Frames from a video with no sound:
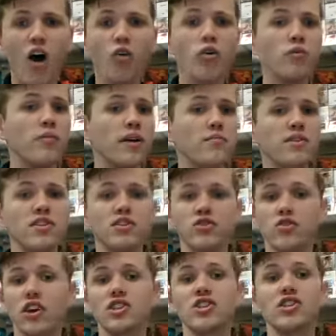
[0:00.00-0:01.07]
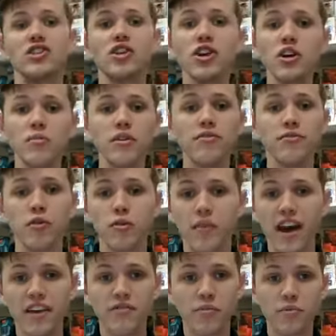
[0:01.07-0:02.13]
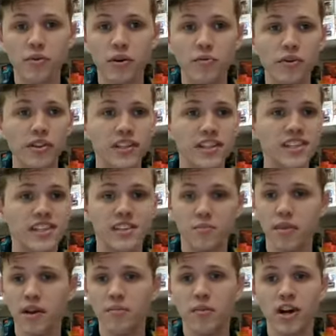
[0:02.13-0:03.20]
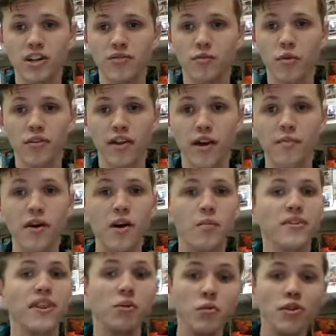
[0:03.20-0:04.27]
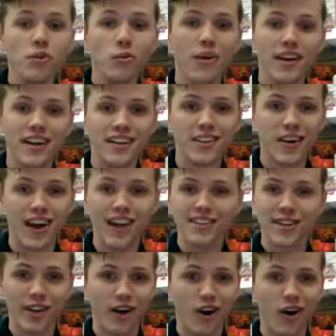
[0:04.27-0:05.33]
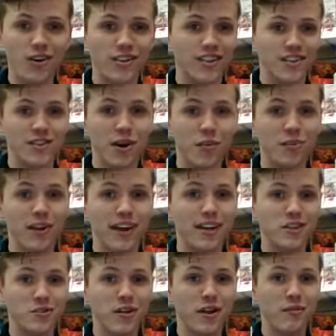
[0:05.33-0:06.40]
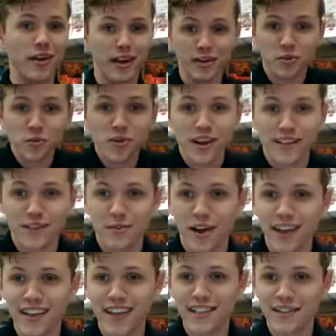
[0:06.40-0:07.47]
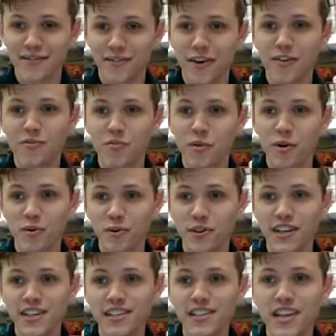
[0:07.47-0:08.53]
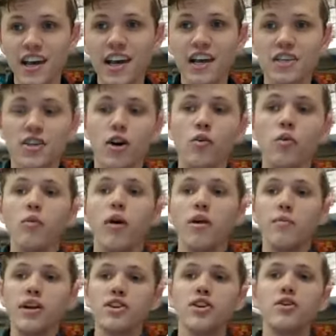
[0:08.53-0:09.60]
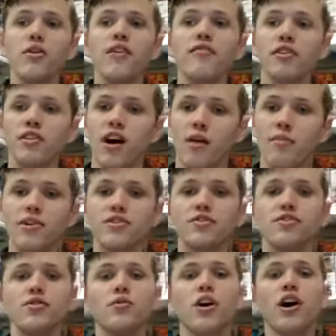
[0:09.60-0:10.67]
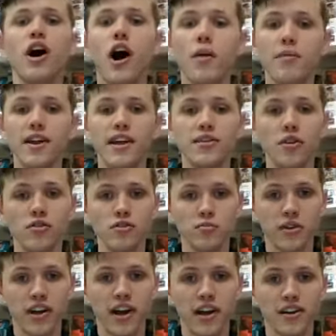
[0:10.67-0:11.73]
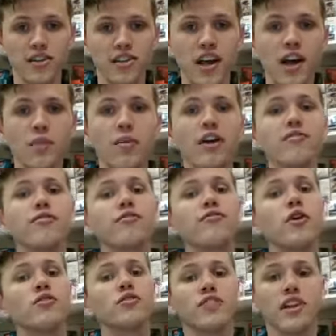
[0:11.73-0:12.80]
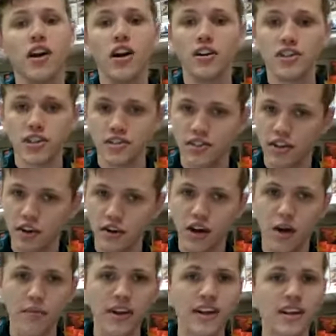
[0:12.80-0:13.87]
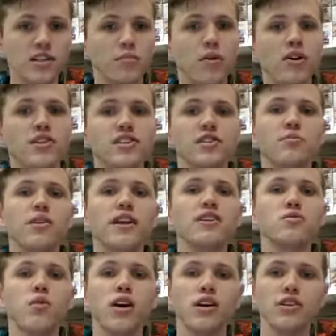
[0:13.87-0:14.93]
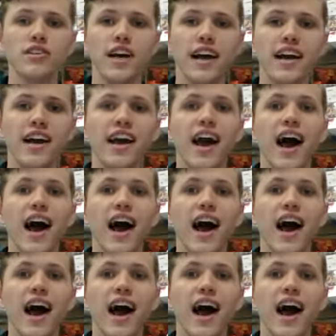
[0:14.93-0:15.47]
or maybe the structured tournament format of a pre-release is a bit much for them, but they really want to get their hands on the cards and start playing straight away, because who doesn't, right? That's the fun of pre-release. So we want to make sure you have an allotment to accommodate those players, but for folks that are just coming in to purchase a Planeswalker deck,